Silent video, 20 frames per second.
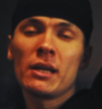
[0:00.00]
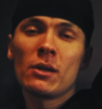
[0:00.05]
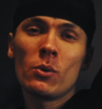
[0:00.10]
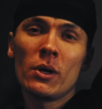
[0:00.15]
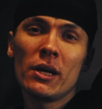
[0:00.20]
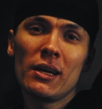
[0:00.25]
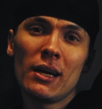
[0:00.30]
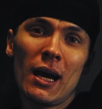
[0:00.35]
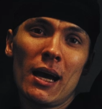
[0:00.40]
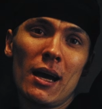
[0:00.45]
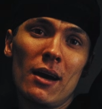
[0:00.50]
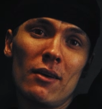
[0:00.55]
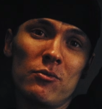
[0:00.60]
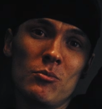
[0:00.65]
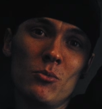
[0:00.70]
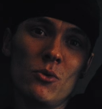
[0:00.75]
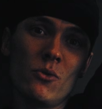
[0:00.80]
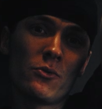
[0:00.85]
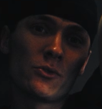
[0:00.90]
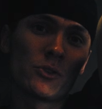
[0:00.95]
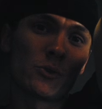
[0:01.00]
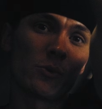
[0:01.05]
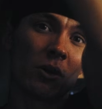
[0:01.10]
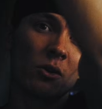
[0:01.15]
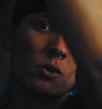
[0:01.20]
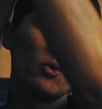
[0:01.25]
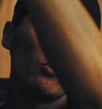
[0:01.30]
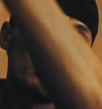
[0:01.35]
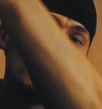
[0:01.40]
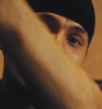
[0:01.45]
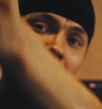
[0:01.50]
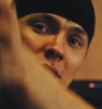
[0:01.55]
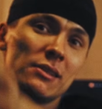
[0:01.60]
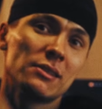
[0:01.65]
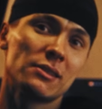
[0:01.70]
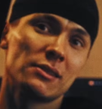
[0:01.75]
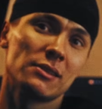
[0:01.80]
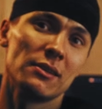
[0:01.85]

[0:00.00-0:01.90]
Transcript: the way, I have moved to a new place.